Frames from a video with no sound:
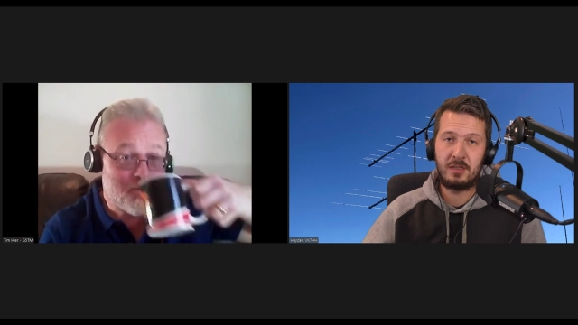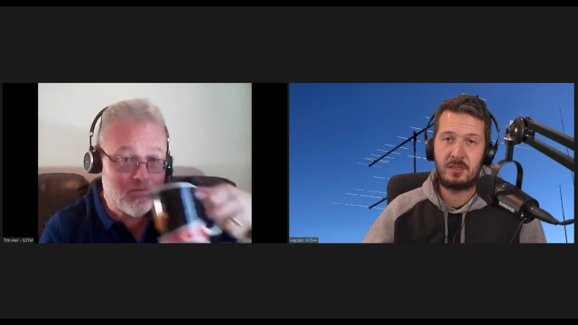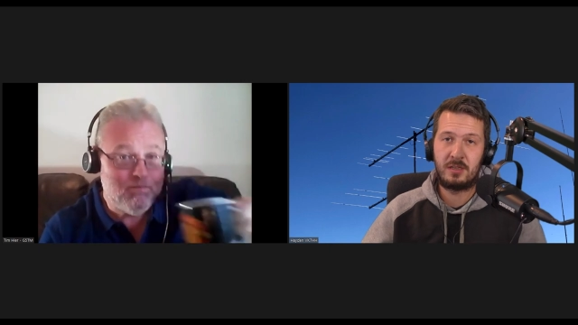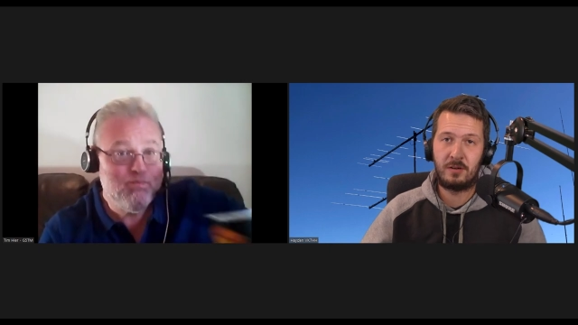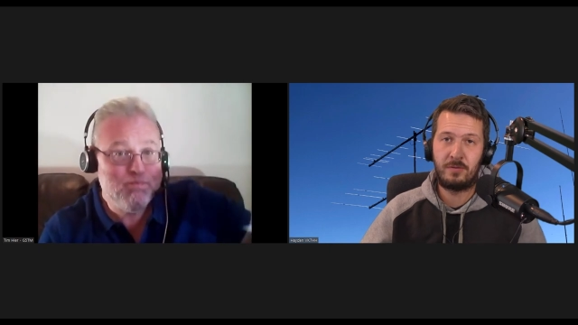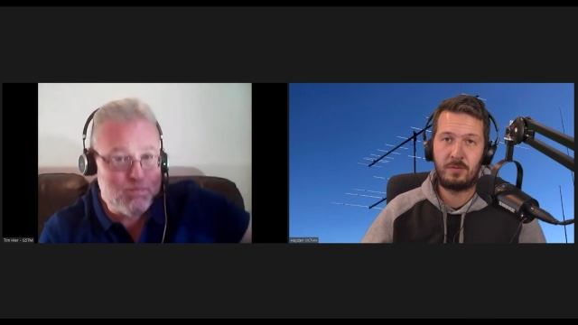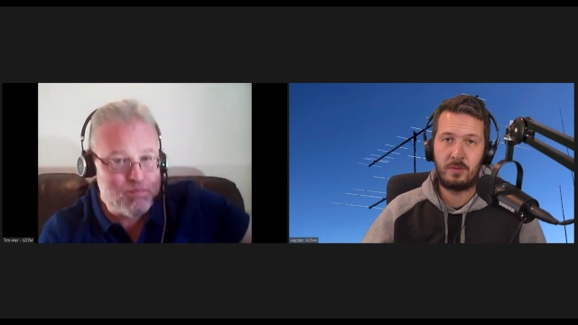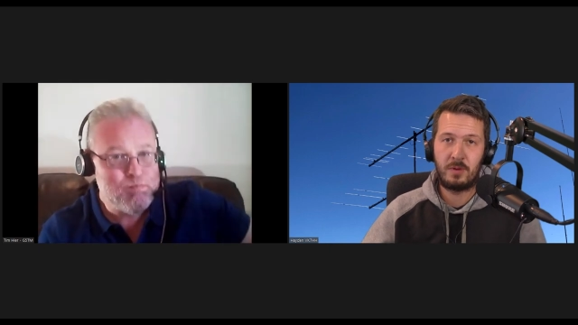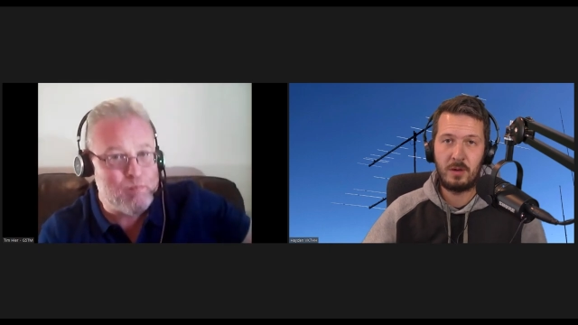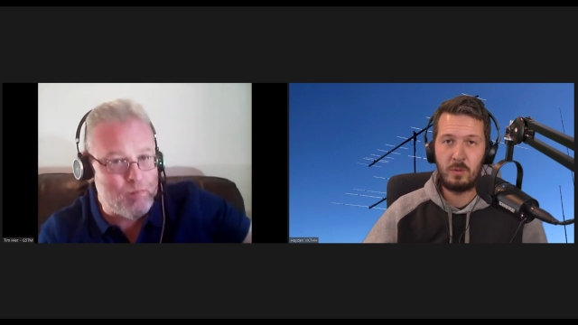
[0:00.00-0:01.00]
Speaker 1: itself
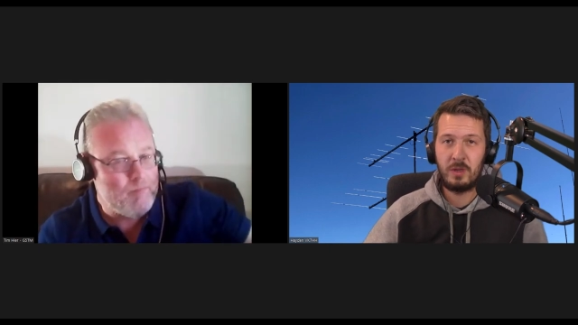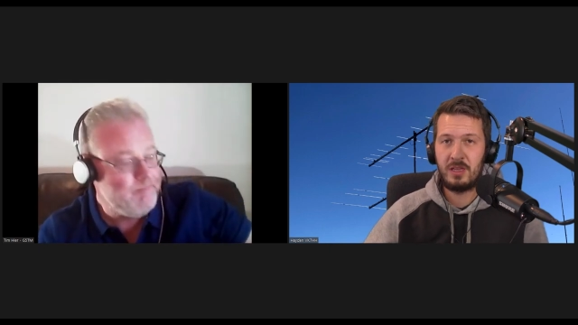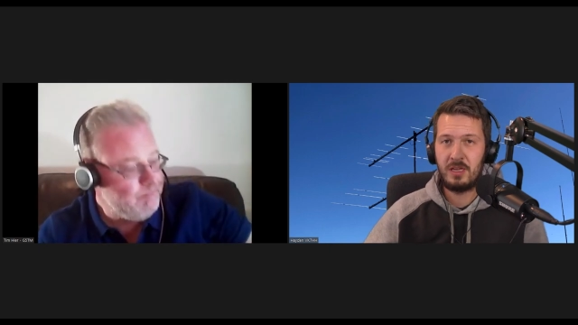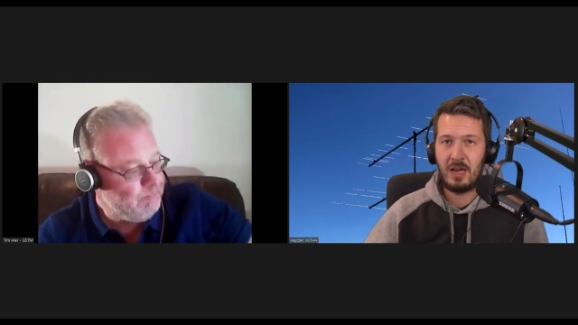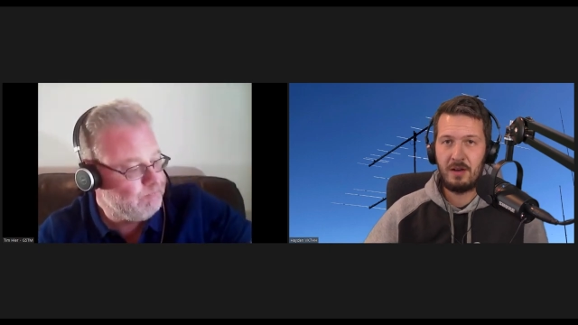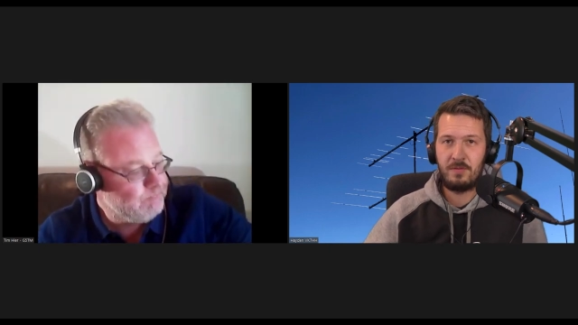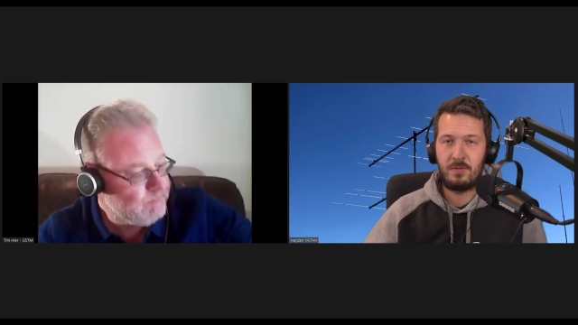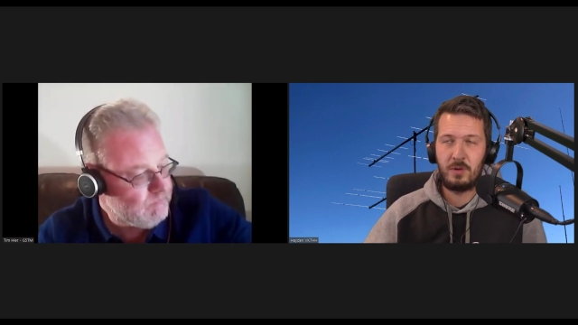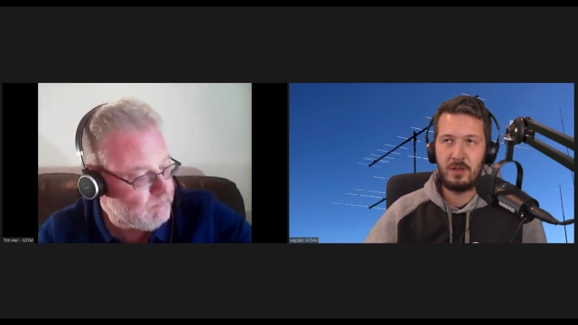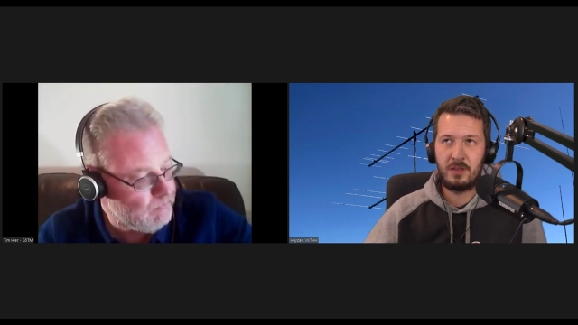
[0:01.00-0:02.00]
uh, with the ad
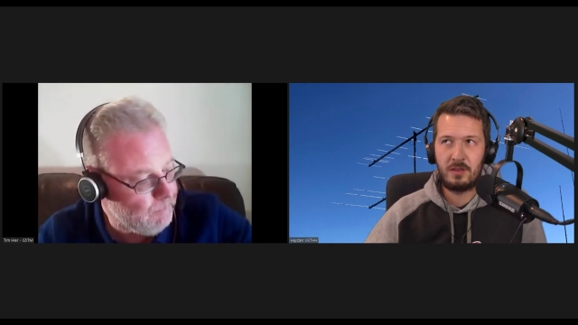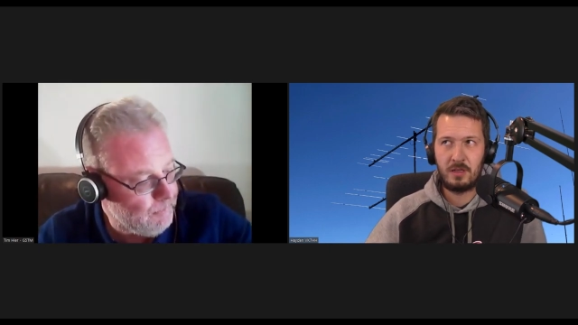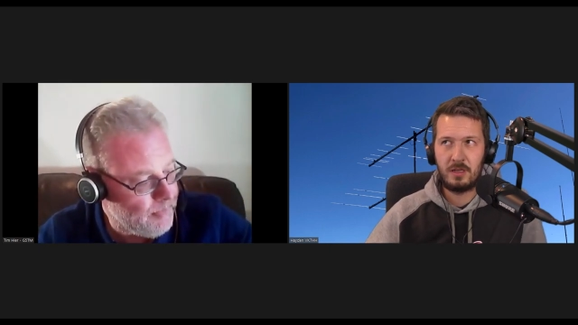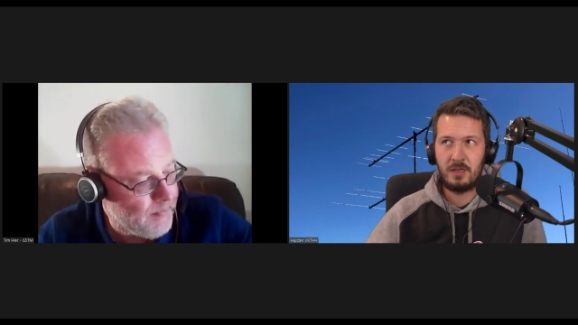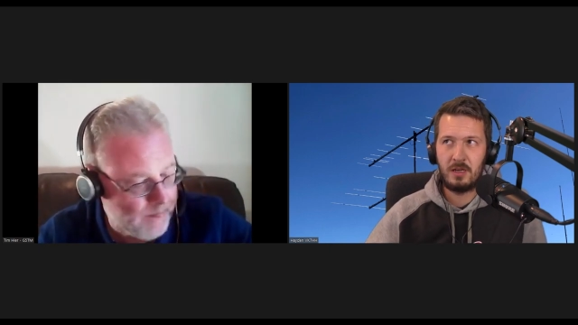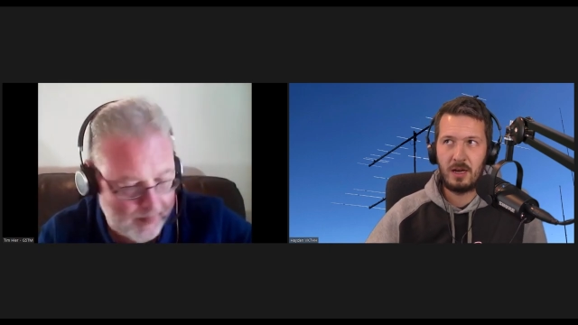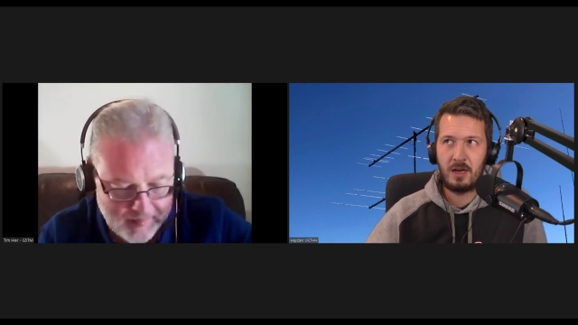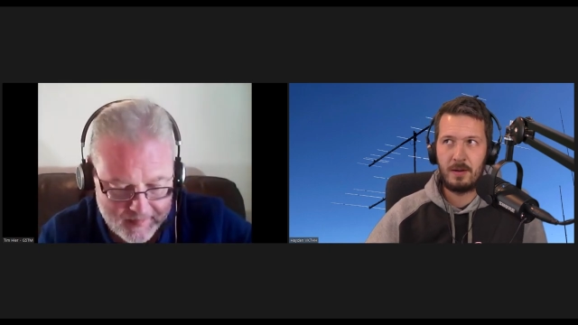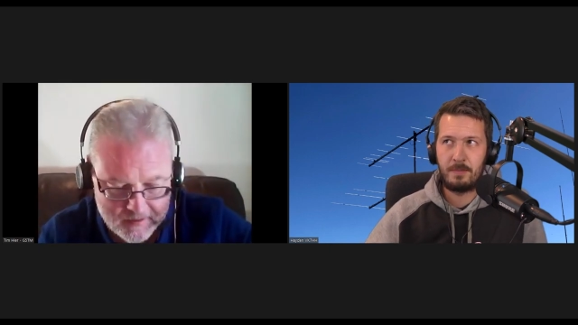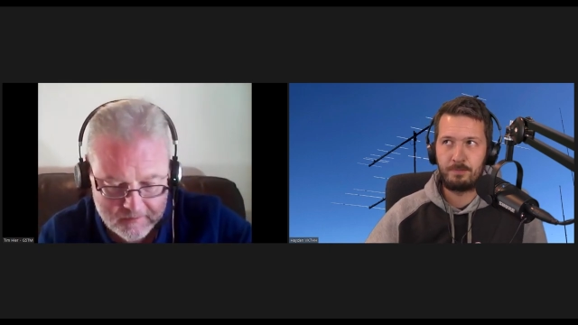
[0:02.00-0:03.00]
with the
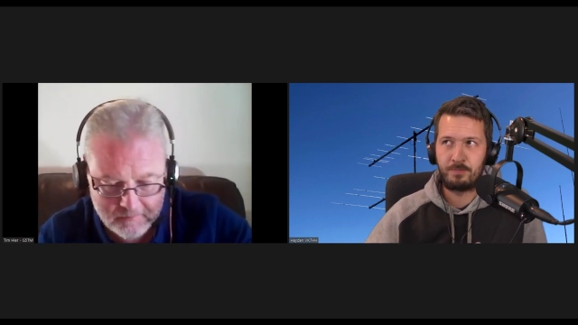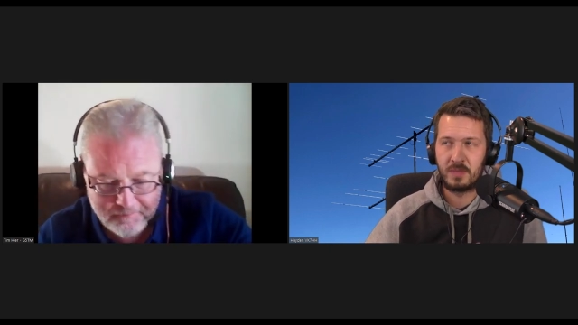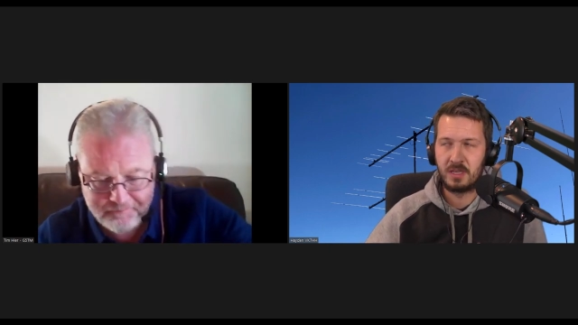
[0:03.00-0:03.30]
um,